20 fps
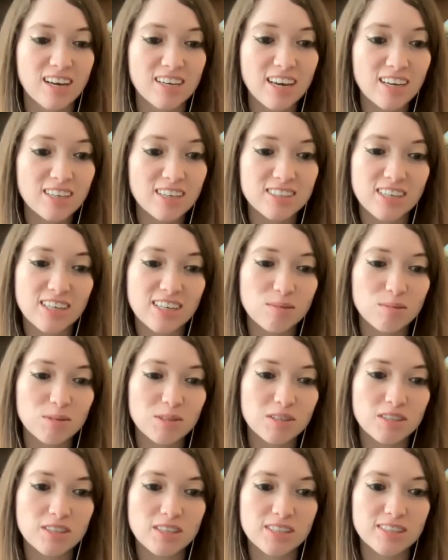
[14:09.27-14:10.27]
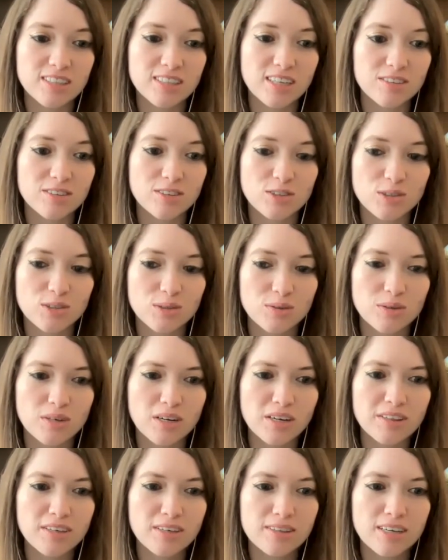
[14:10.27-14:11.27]
Yes, I absolutely think that's true. And
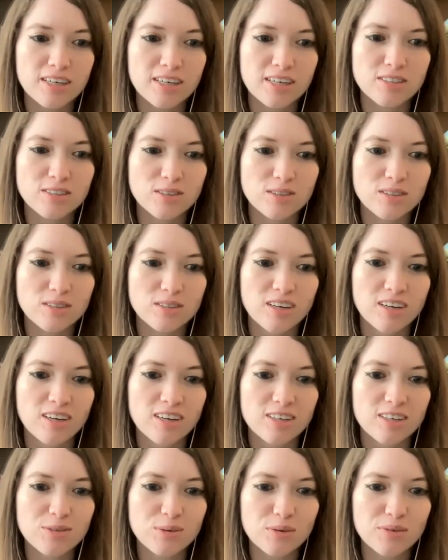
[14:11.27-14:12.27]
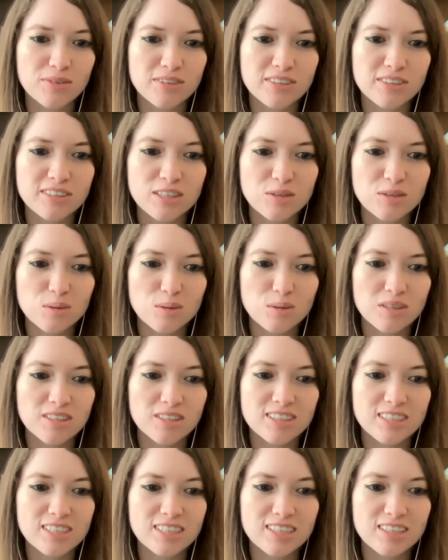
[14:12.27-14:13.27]
I think that's sort of the central
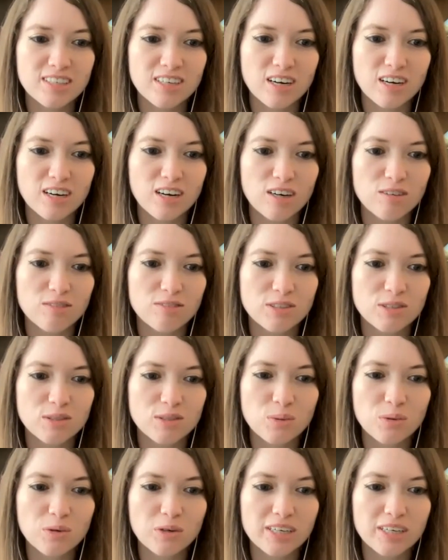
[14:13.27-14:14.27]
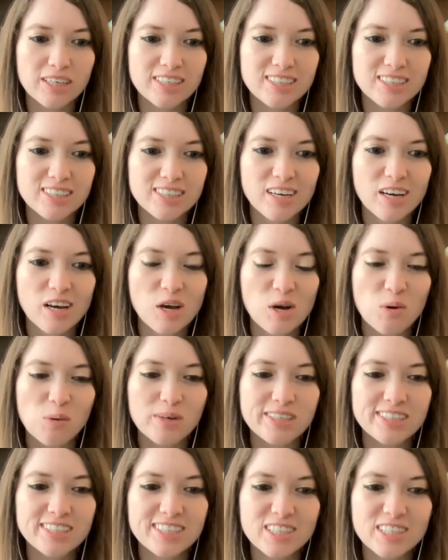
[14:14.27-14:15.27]
conceit of stories,
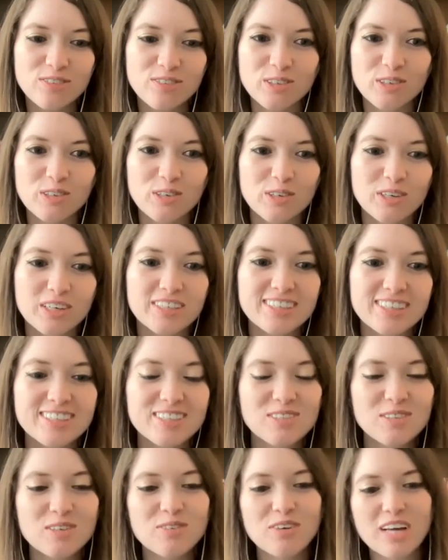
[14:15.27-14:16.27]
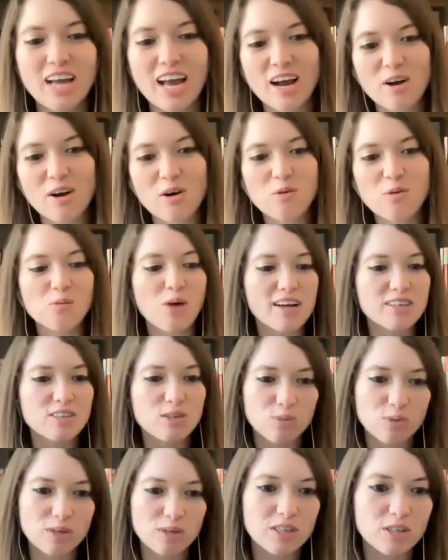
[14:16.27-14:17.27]
which is difficult because it's sort of like how, as
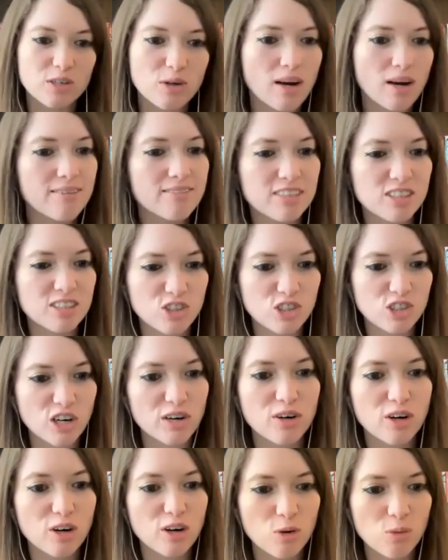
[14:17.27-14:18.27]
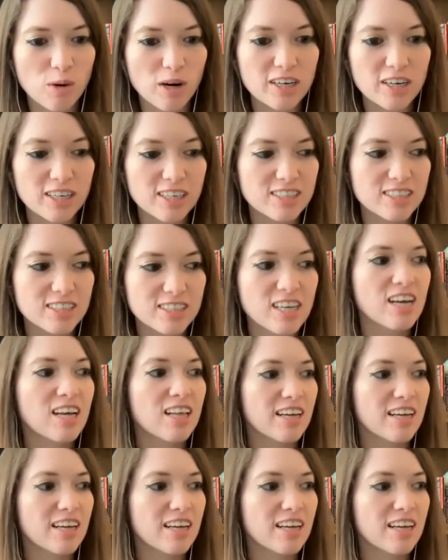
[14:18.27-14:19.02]
a reader, you have this genre awareness.